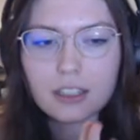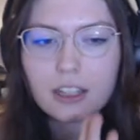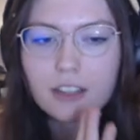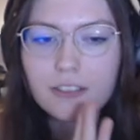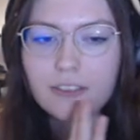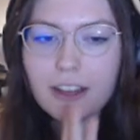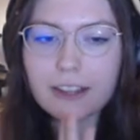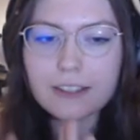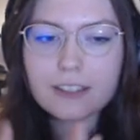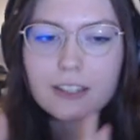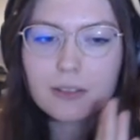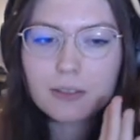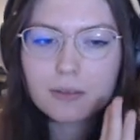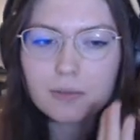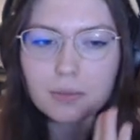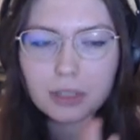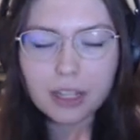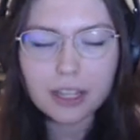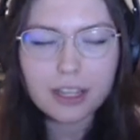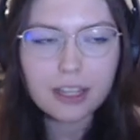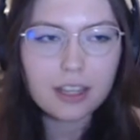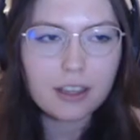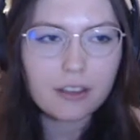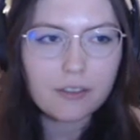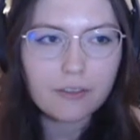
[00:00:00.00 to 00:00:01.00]
If I can
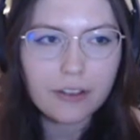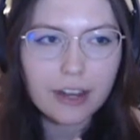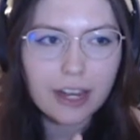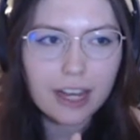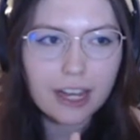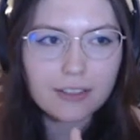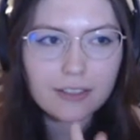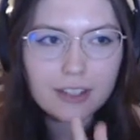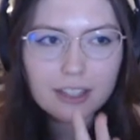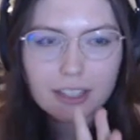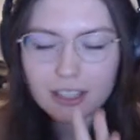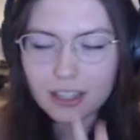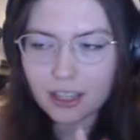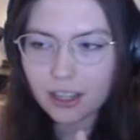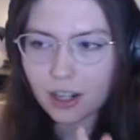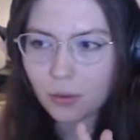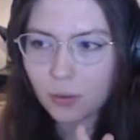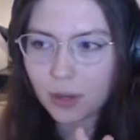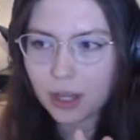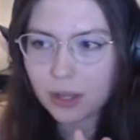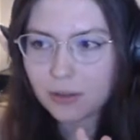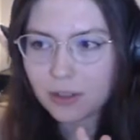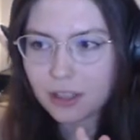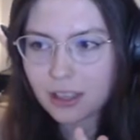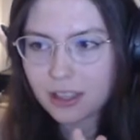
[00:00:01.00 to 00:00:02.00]
play e5 and get
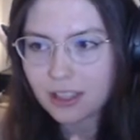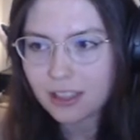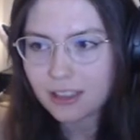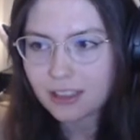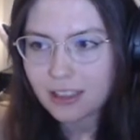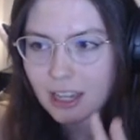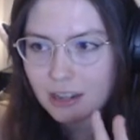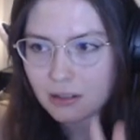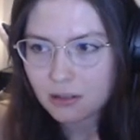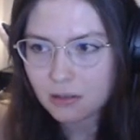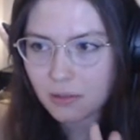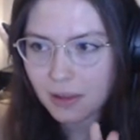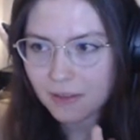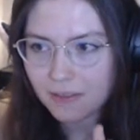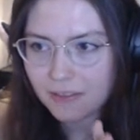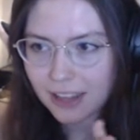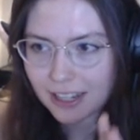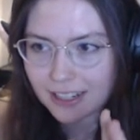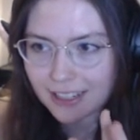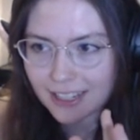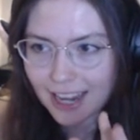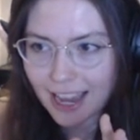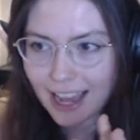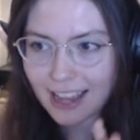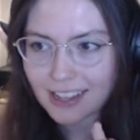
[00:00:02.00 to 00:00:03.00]
away with it, that would be
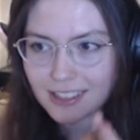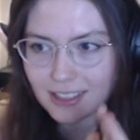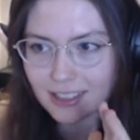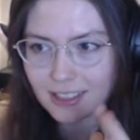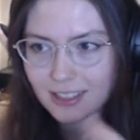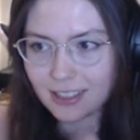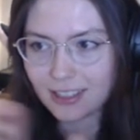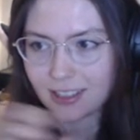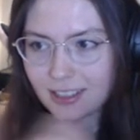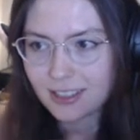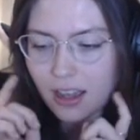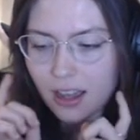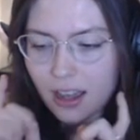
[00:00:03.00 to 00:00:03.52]
fantastic.